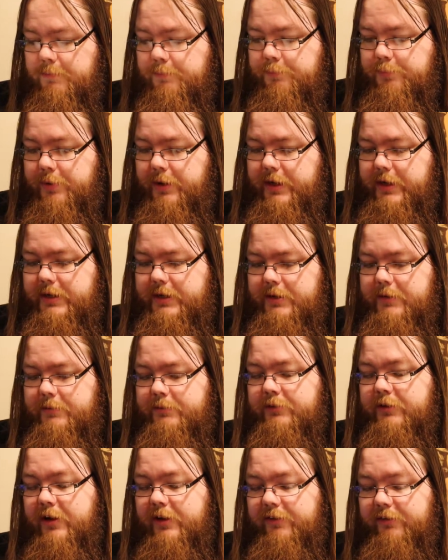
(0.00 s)
but
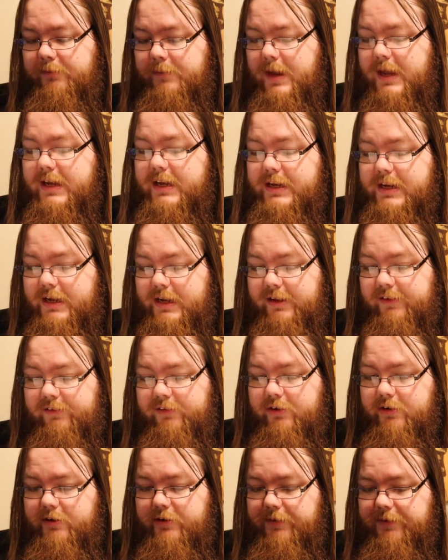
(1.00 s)
it does make it
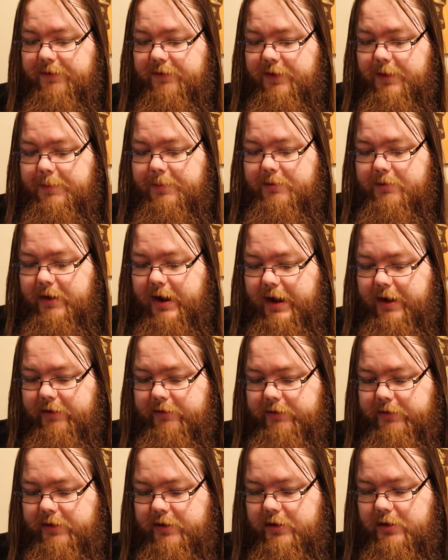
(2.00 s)
easier to flip
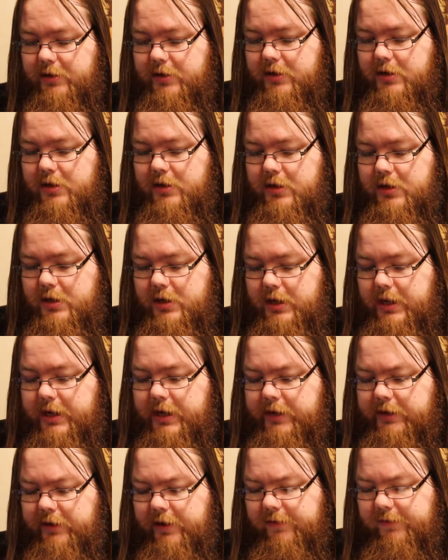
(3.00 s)
around. And
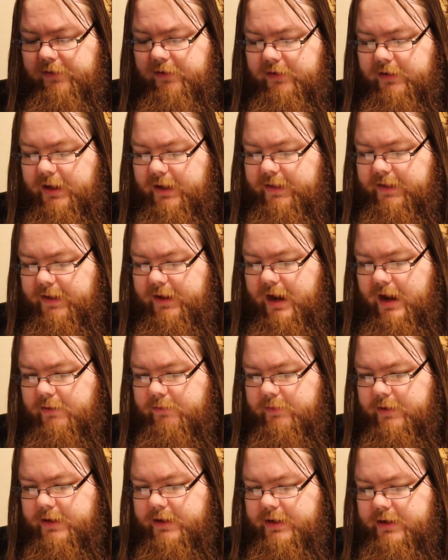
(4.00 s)
it does look like they got
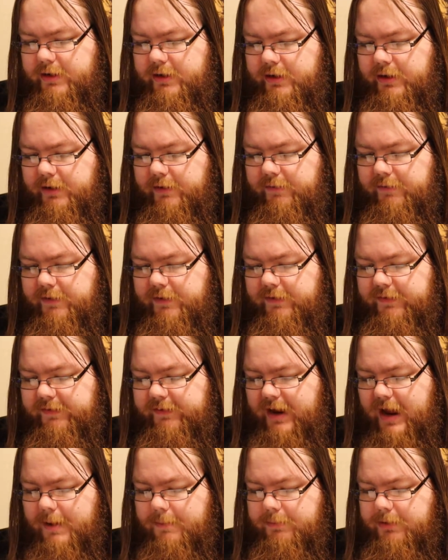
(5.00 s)
rid of the
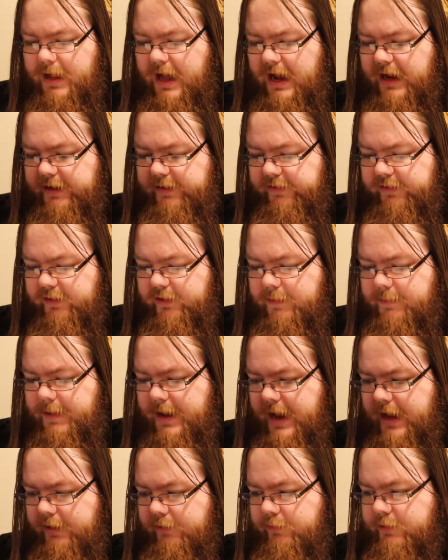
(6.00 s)
stat blocks in the
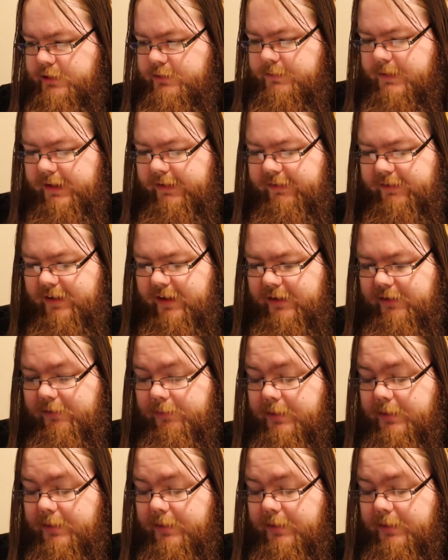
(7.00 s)
back, which makes sense